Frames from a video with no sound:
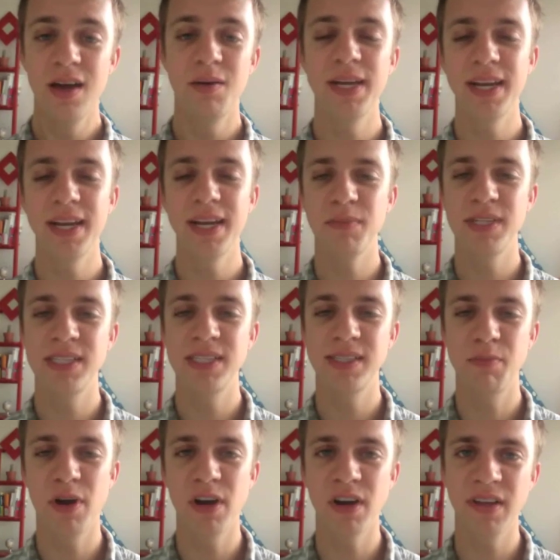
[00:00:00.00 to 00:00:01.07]
My name
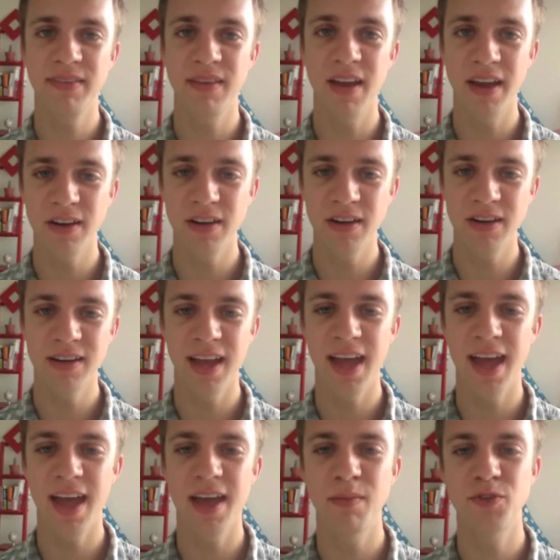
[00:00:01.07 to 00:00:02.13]
is Mark Snyder,
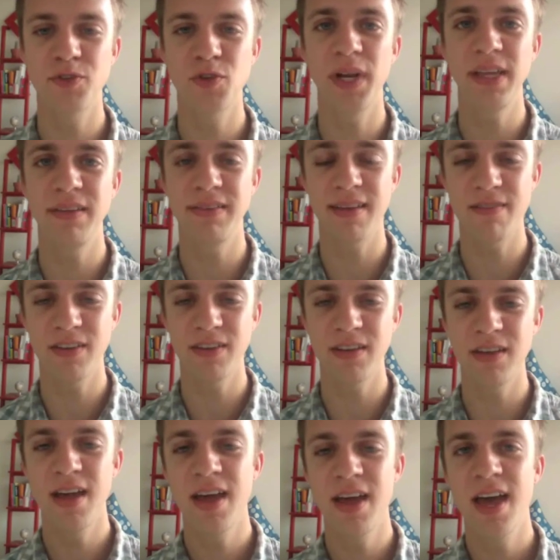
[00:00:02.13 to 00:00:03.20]
and I'm
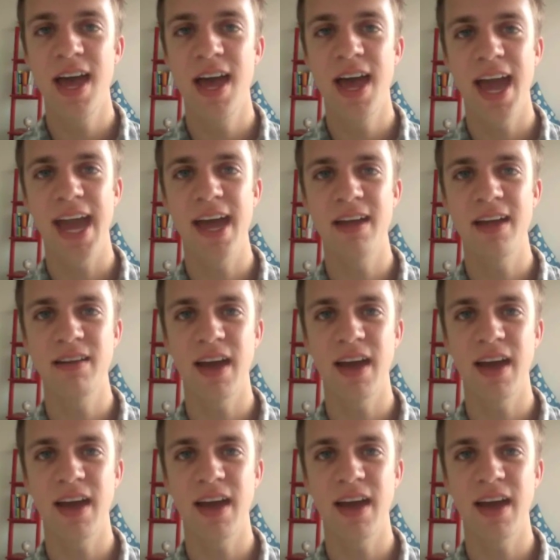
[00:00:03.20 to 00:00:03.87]
27, and